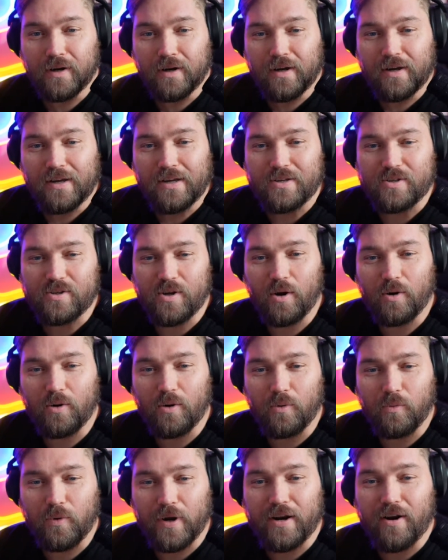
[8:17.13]
So
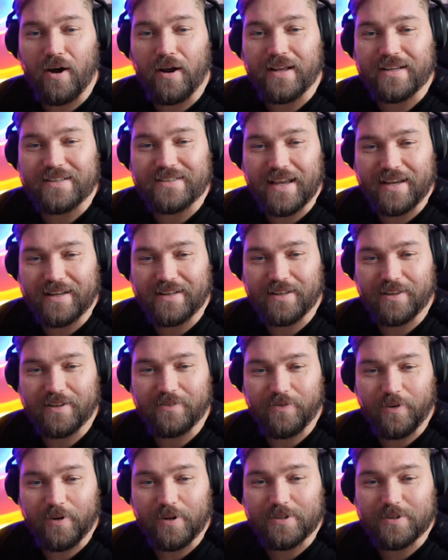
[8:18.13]
we're not exactly the
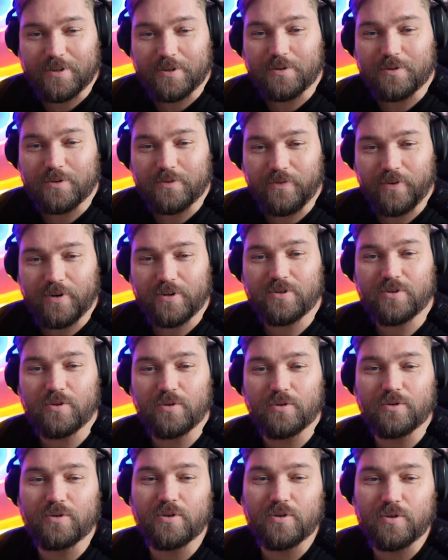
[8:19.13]
first
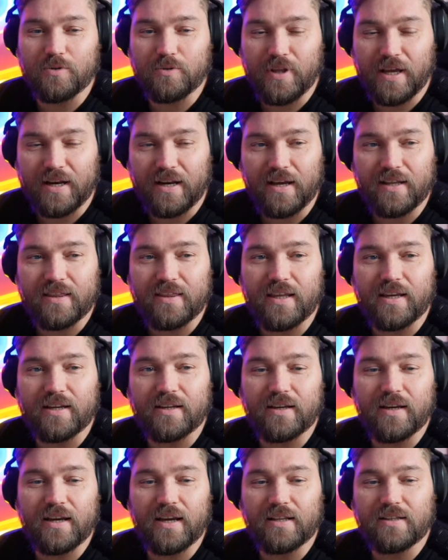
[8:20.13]
tool to do that. I
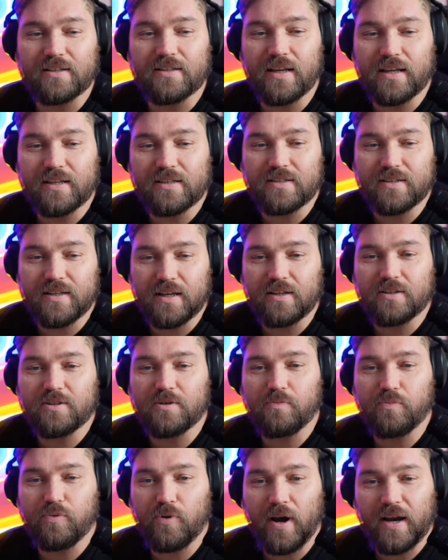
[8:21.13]
think it still
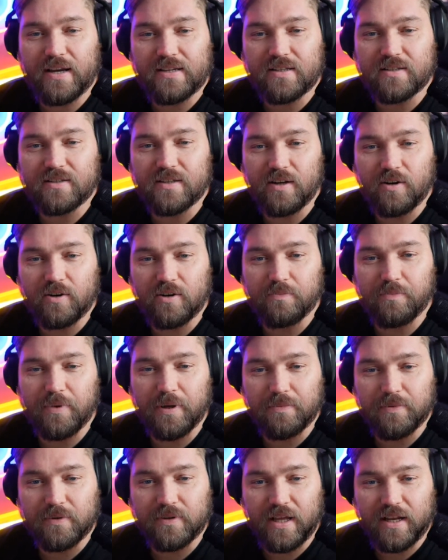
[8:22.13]
surprises a lot of
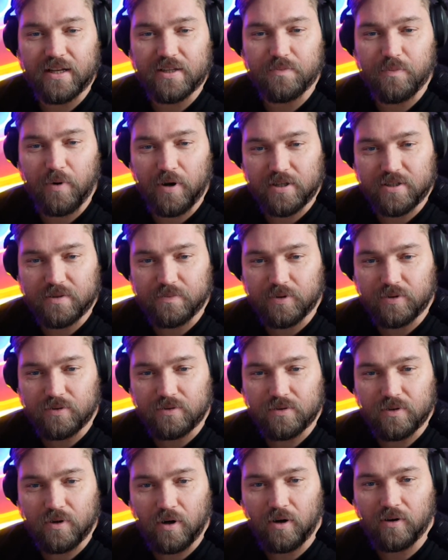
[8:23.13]
people that it's possible,
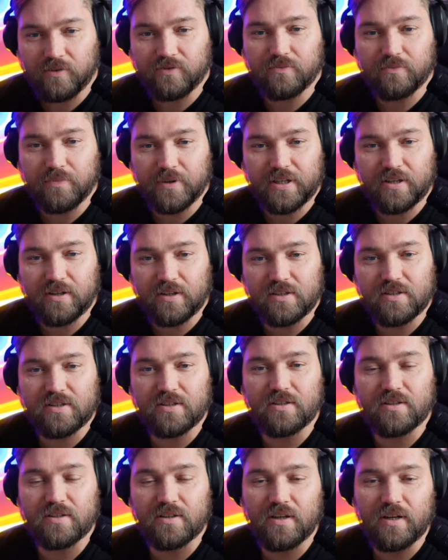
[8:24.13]
often
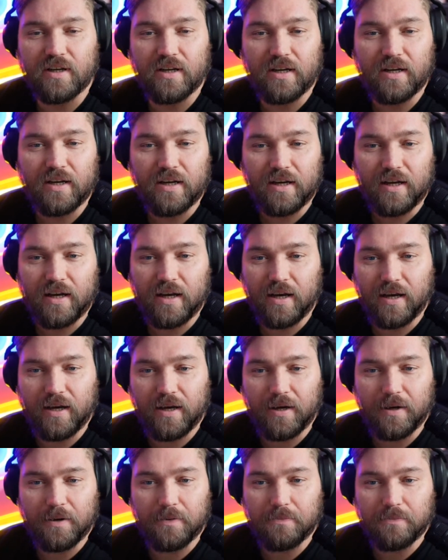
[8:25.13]
because
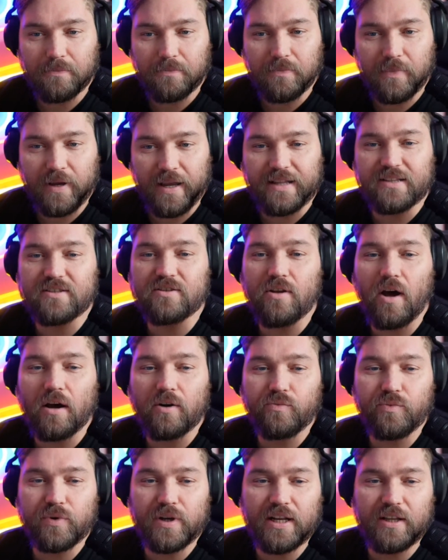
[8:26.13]
it's not
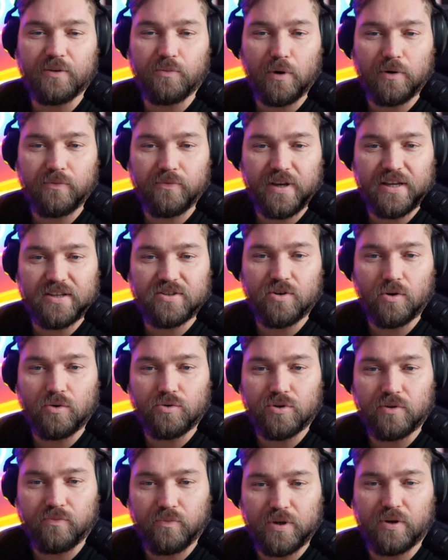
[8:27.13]
really what we
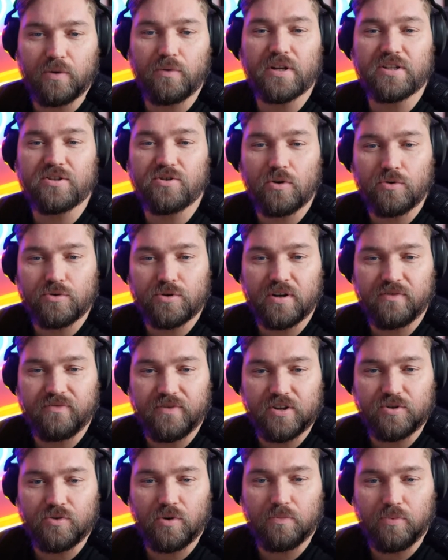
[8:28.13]
associate. We don't associate
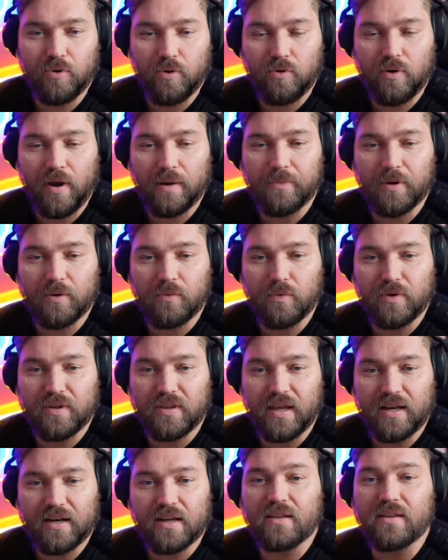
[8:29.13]
visual programming with
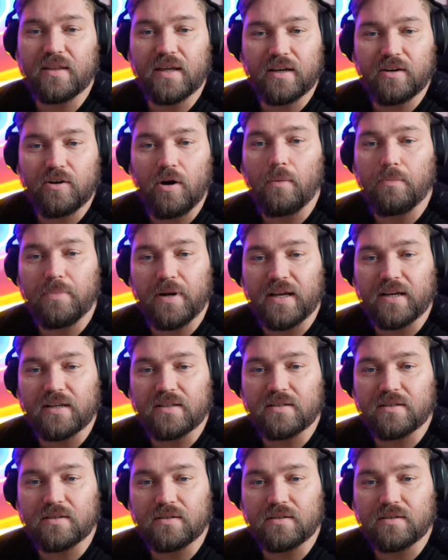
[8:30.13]
anything complex.